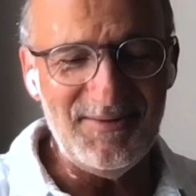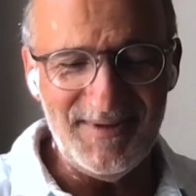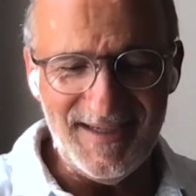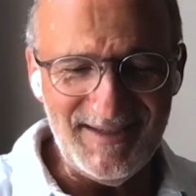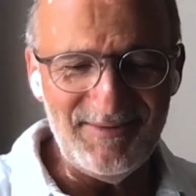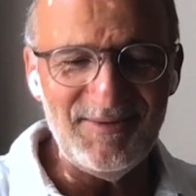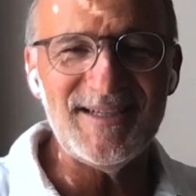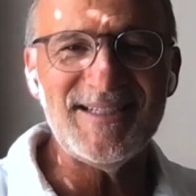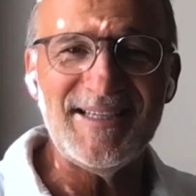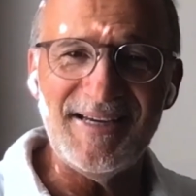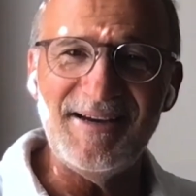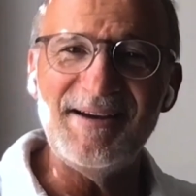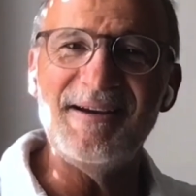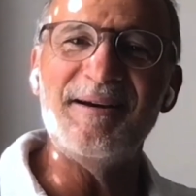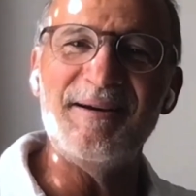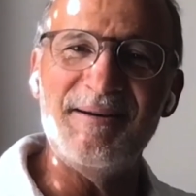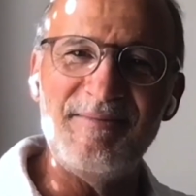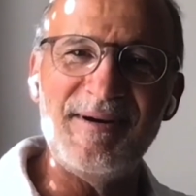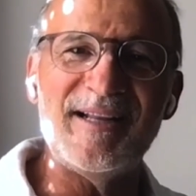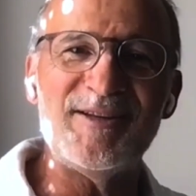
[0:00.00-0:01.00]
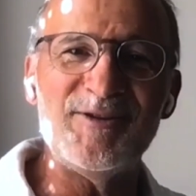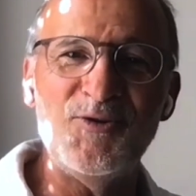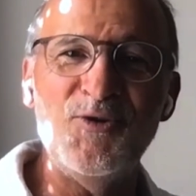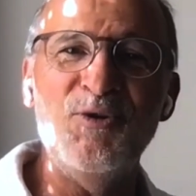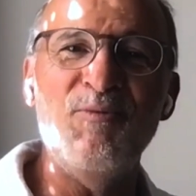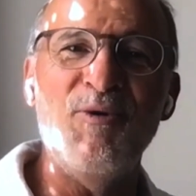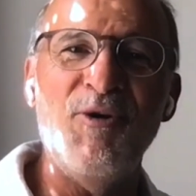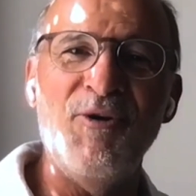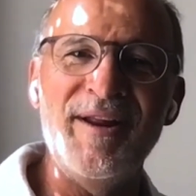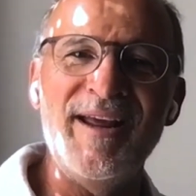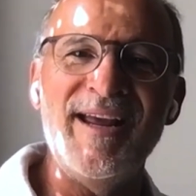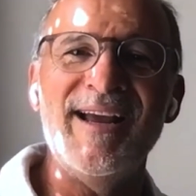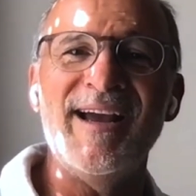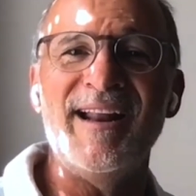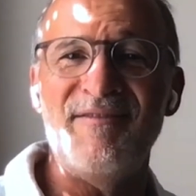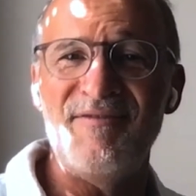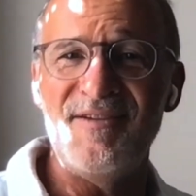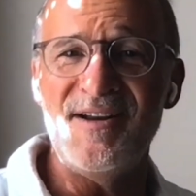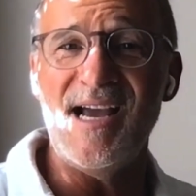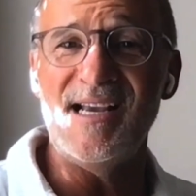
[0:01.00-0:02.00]
it, it was uh, about good morning
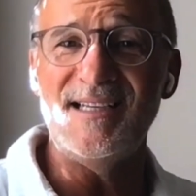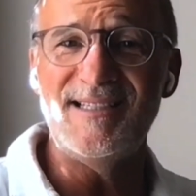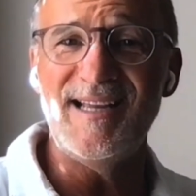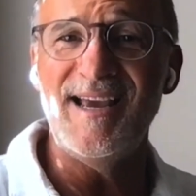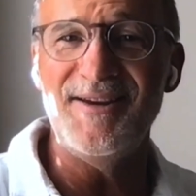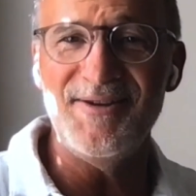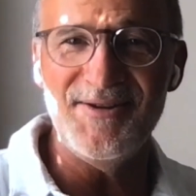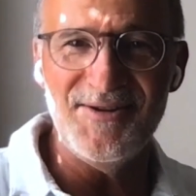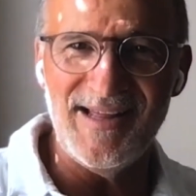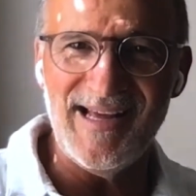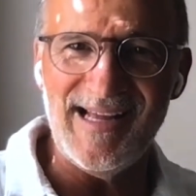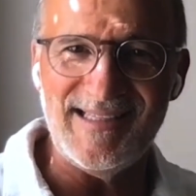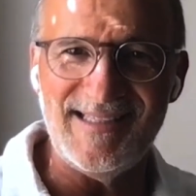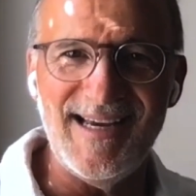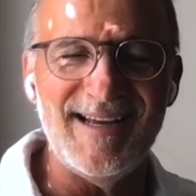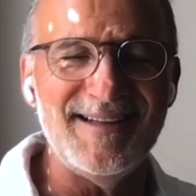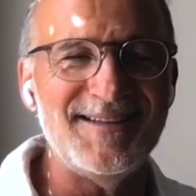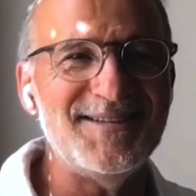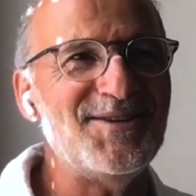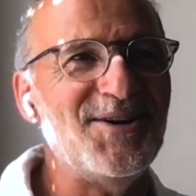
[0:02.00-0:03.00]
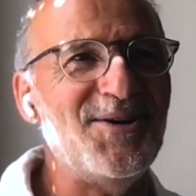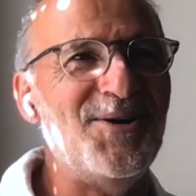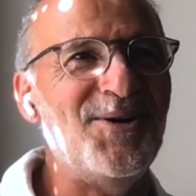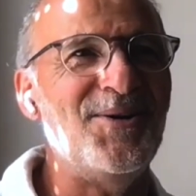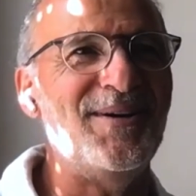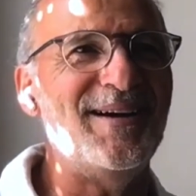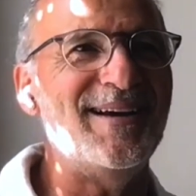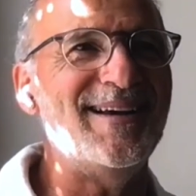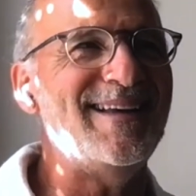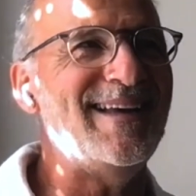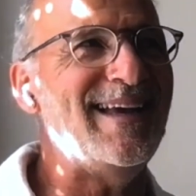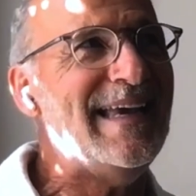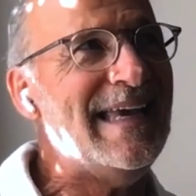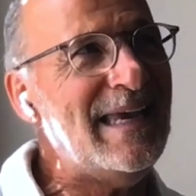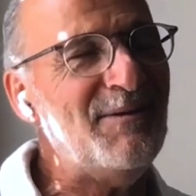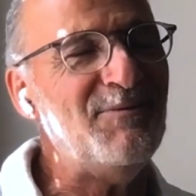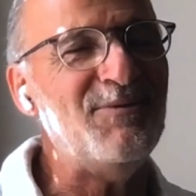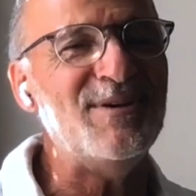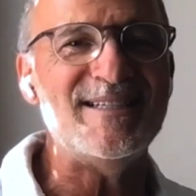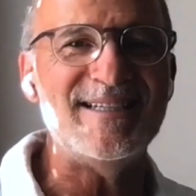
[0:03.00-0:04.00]
and have a nice day. You know, that's it. So yeah.
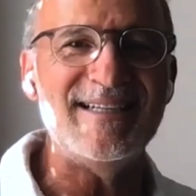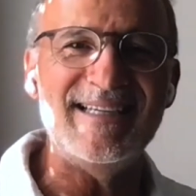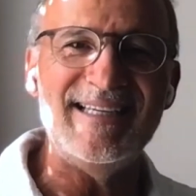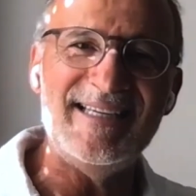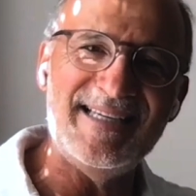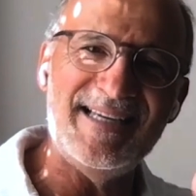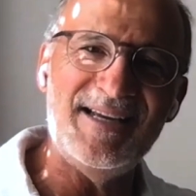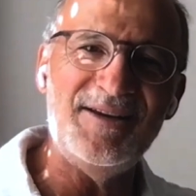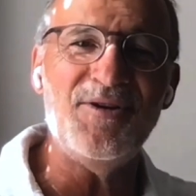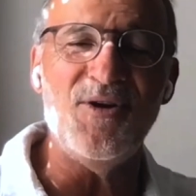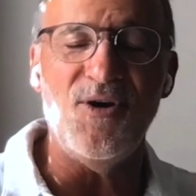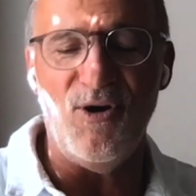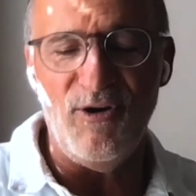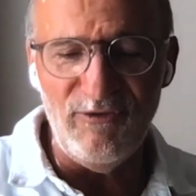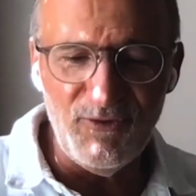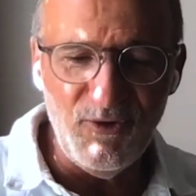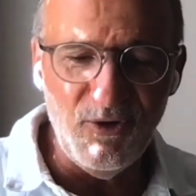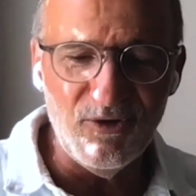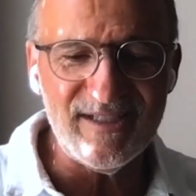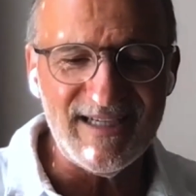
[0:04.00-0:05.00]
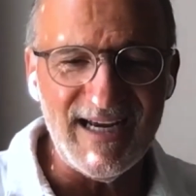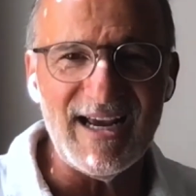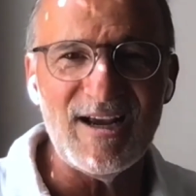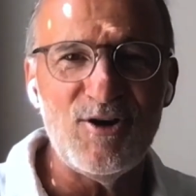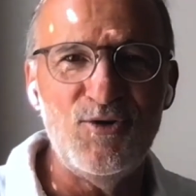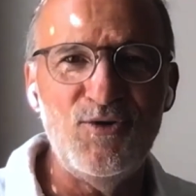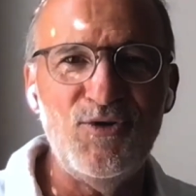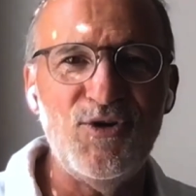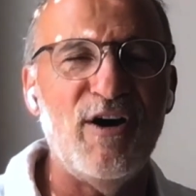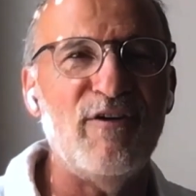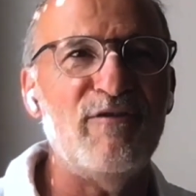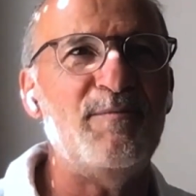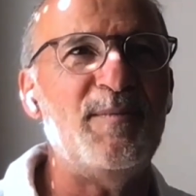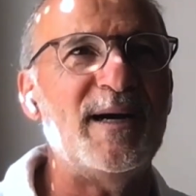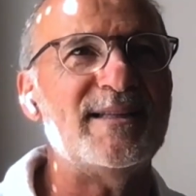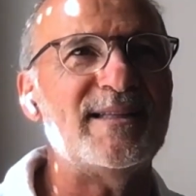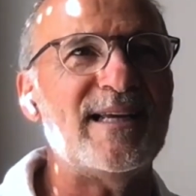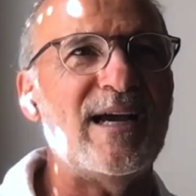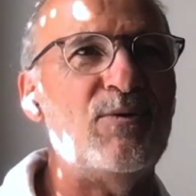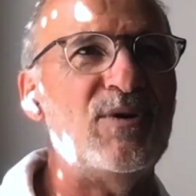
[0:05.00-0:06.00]
it was, you know, of course I could have,
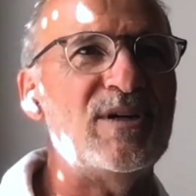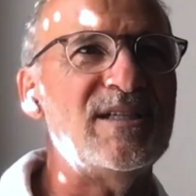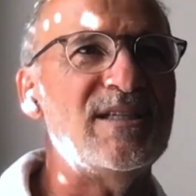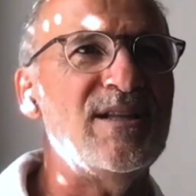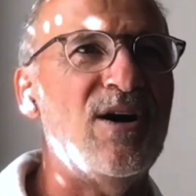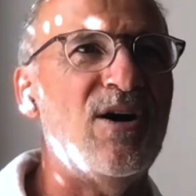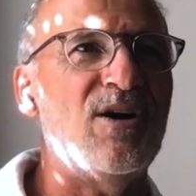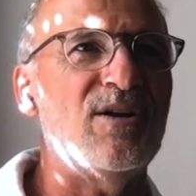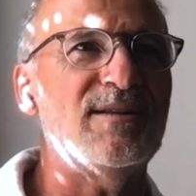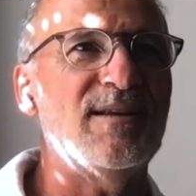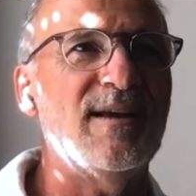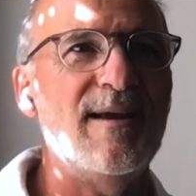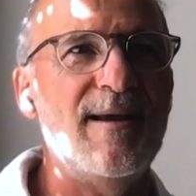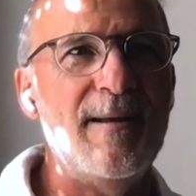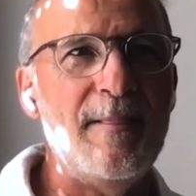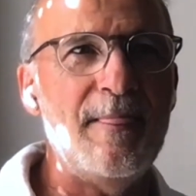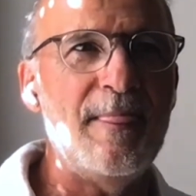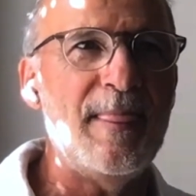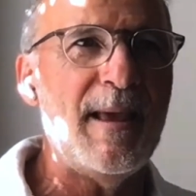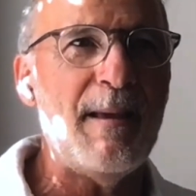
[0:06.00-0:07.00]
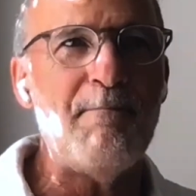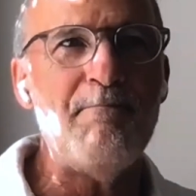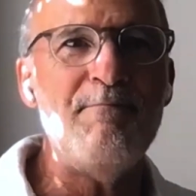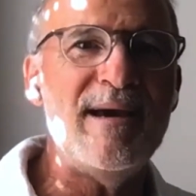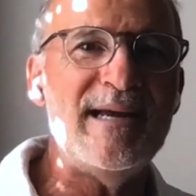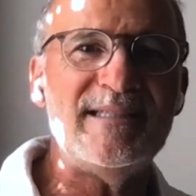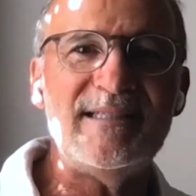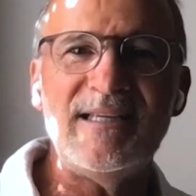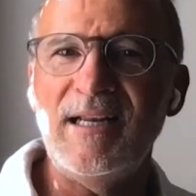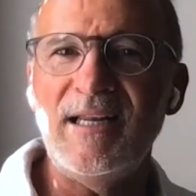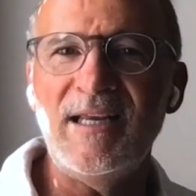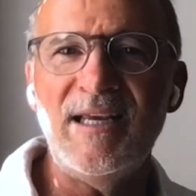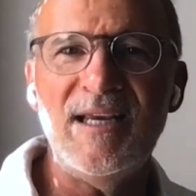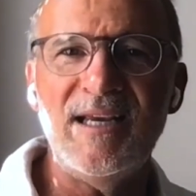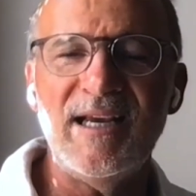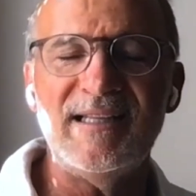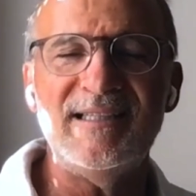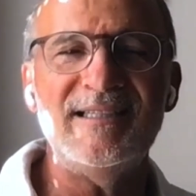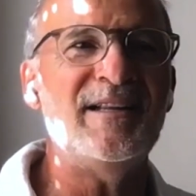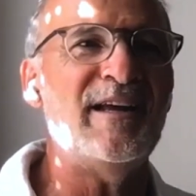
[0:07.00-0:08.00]
but I was not
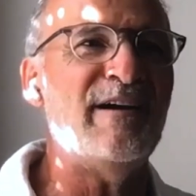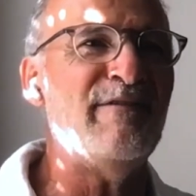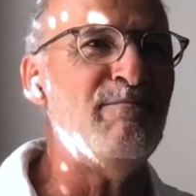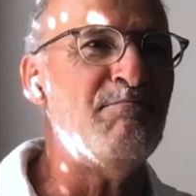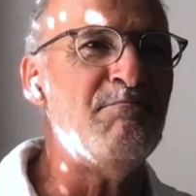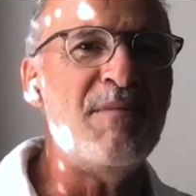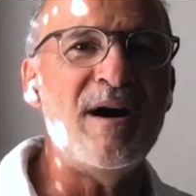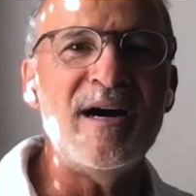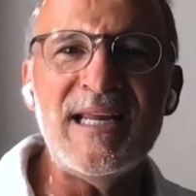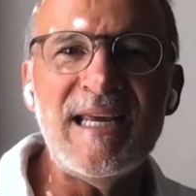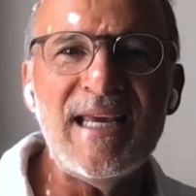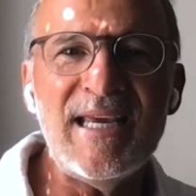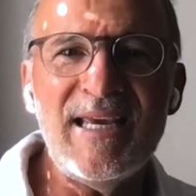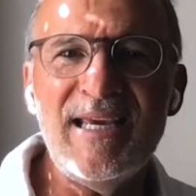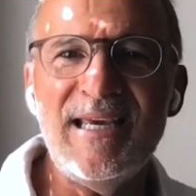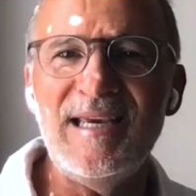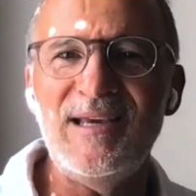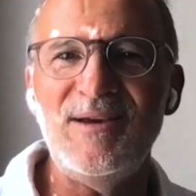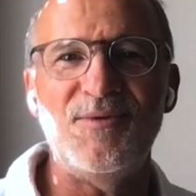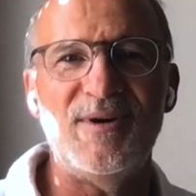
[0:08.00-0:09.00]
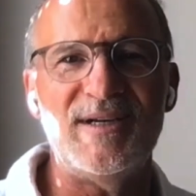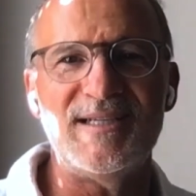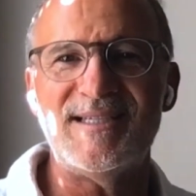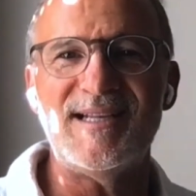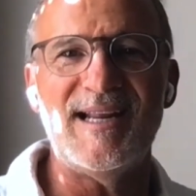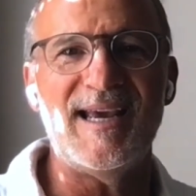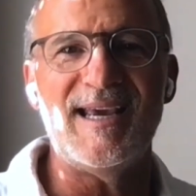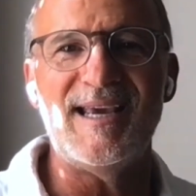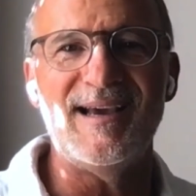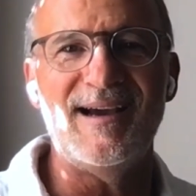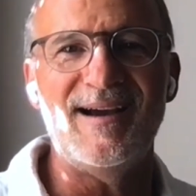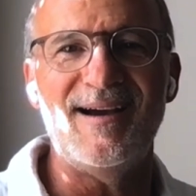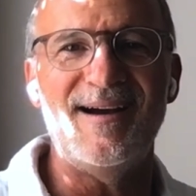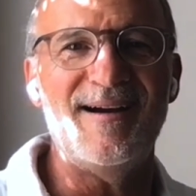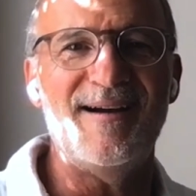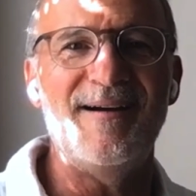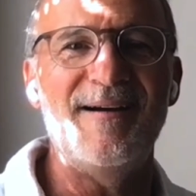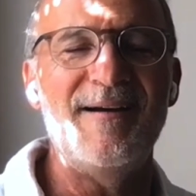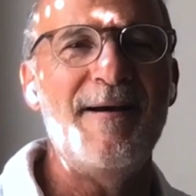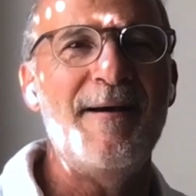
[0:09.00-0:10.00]
mentally. I didn't have money. It was like
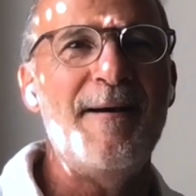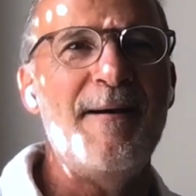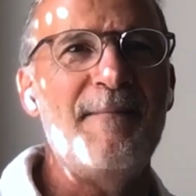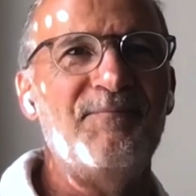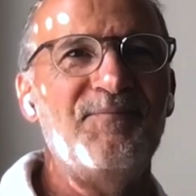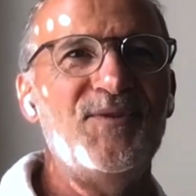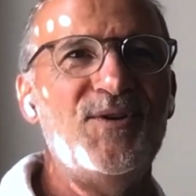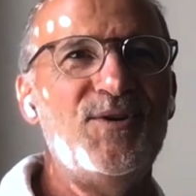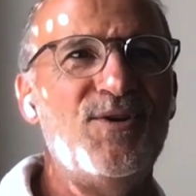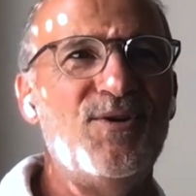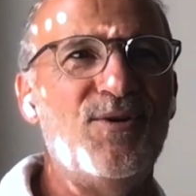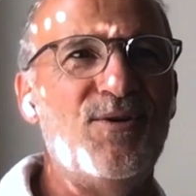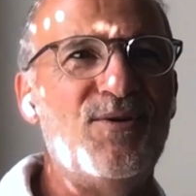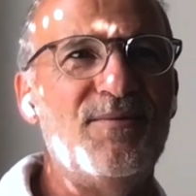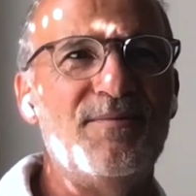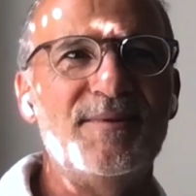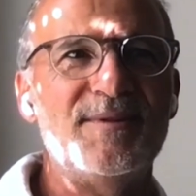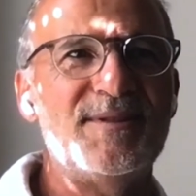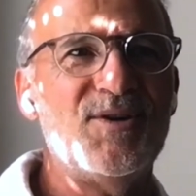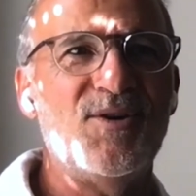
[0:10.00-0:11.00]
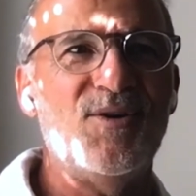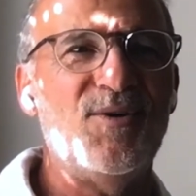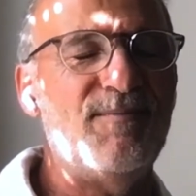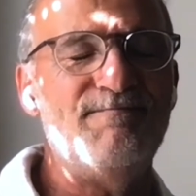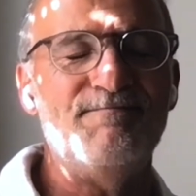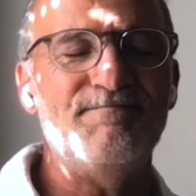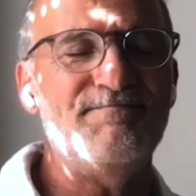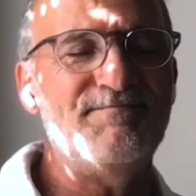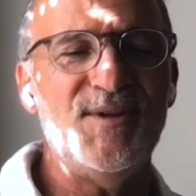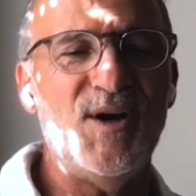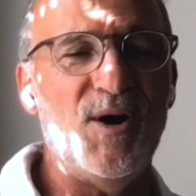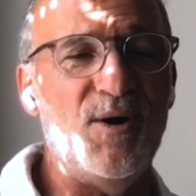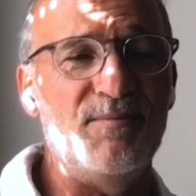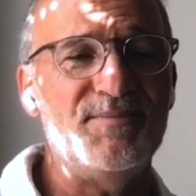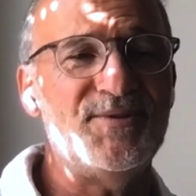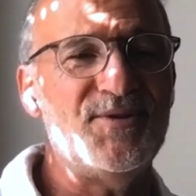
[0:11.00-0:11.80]
uh, mm you know, so no.